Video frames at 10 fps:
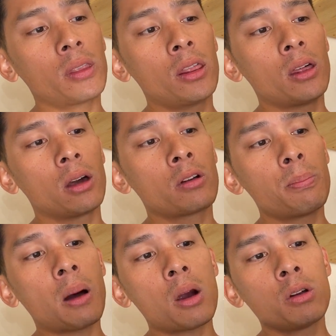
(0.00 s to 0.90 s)
the grip
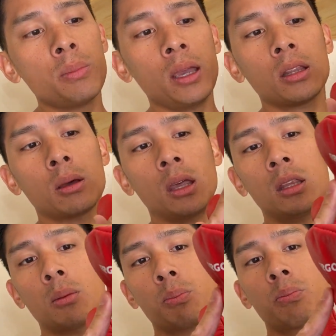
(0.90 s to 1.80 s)
bar would be in
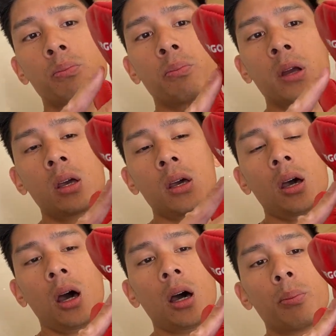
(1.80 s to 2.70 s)

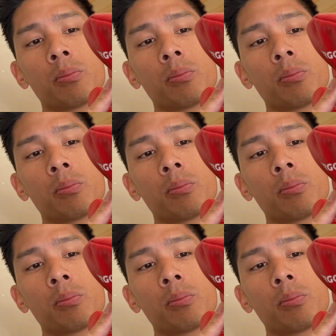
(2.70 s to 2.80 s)
the